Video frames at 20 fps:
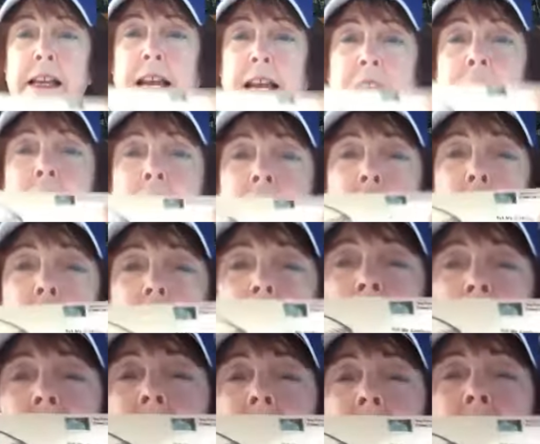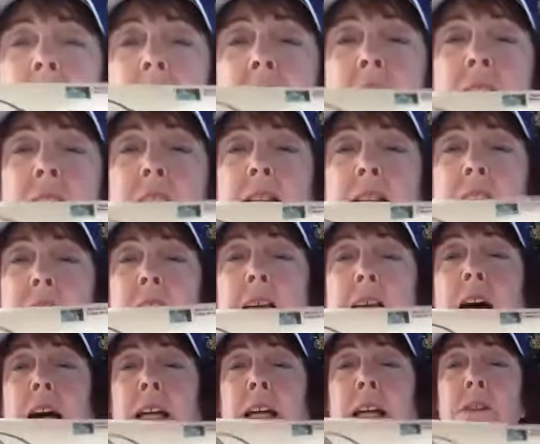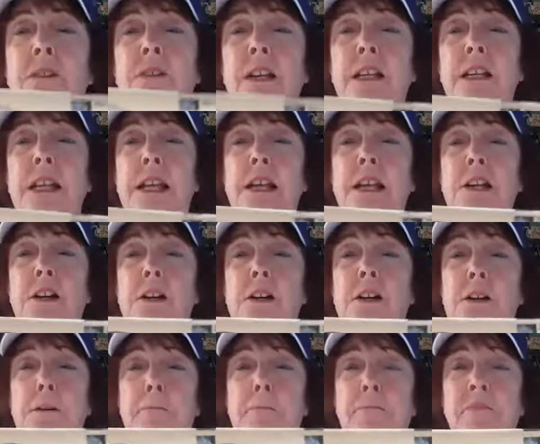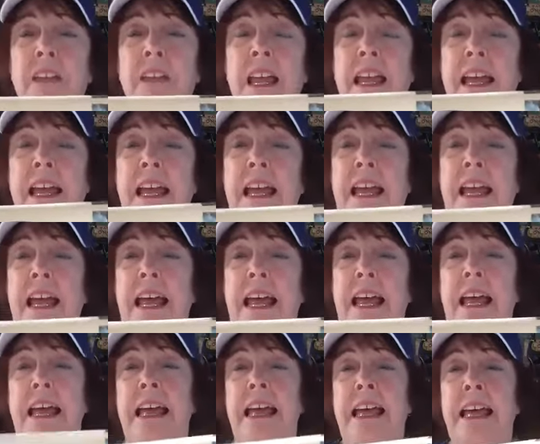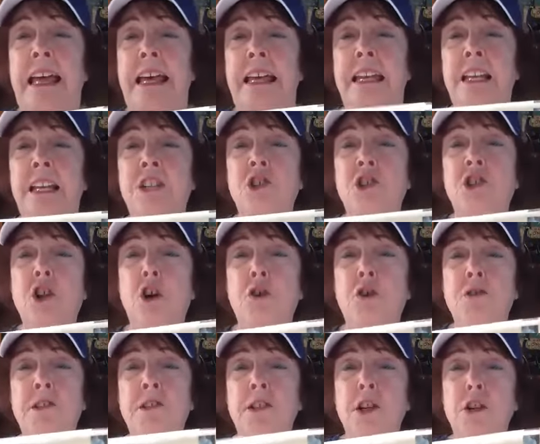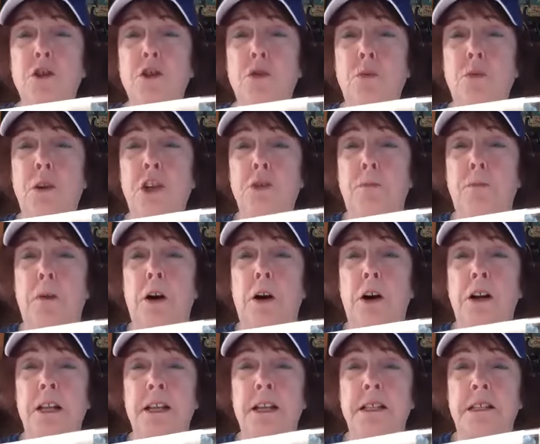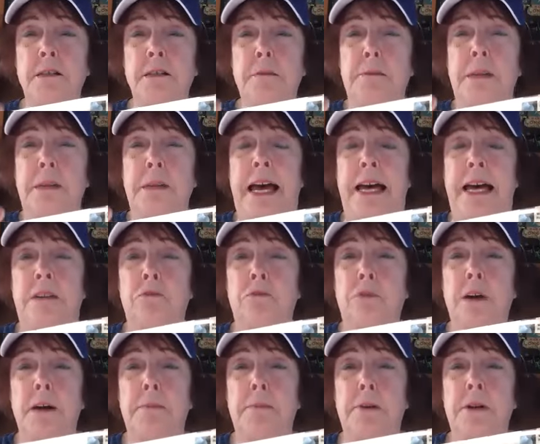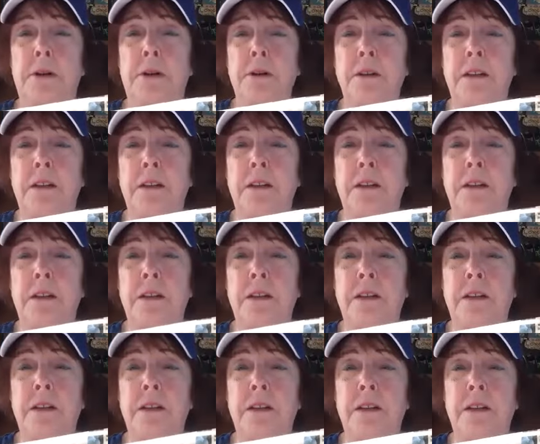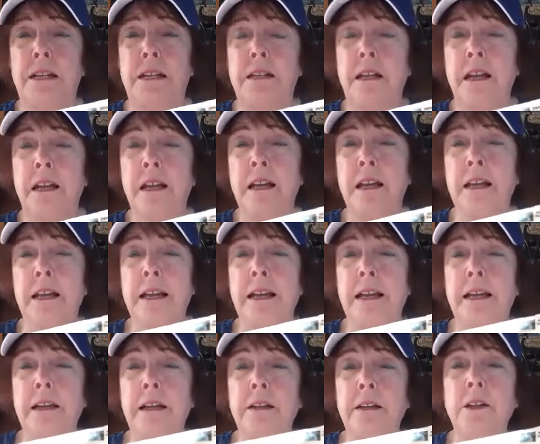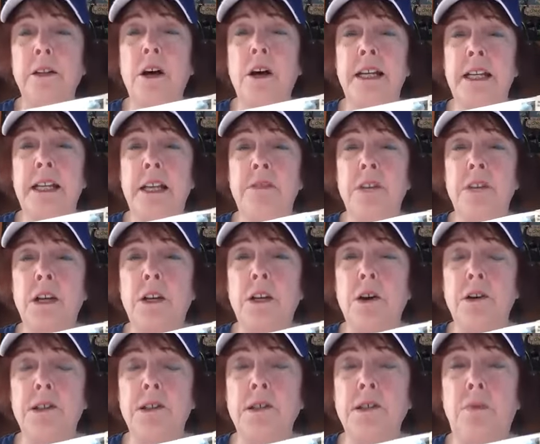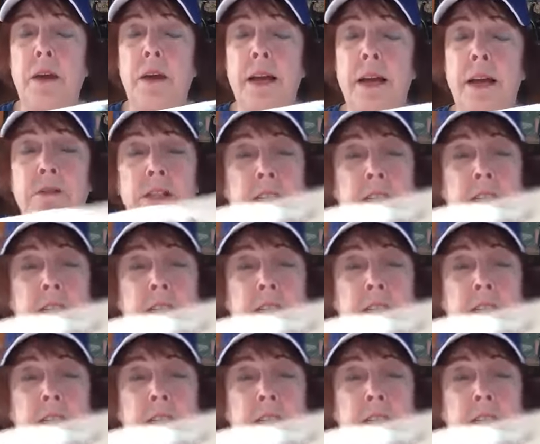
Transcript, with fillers: and you can see the inside of it here. And it shows you which part is the black rubber and then there's a red lining that goes around